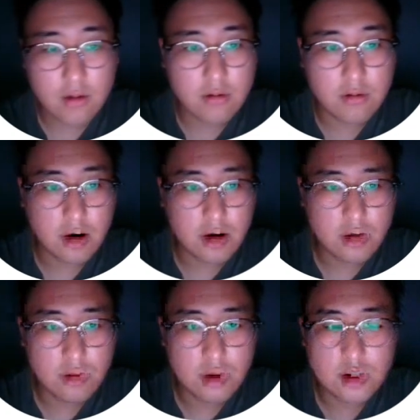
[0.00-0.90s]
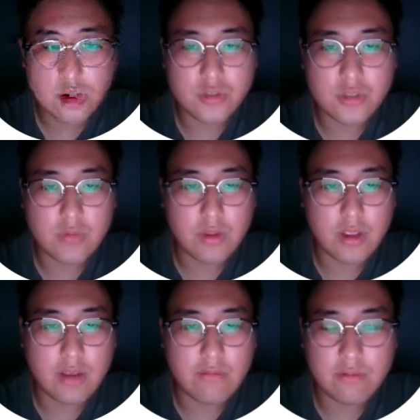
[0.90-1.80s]
And the further research that
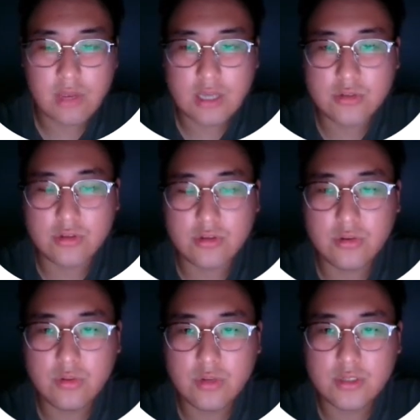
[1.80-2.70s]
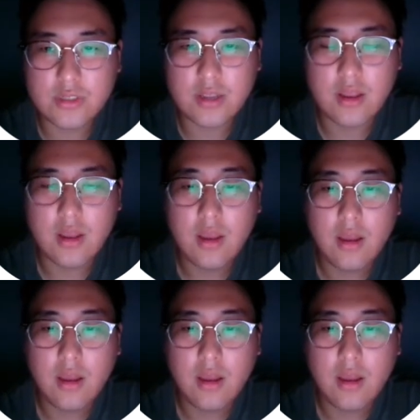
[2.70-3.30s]
we have to actually do is that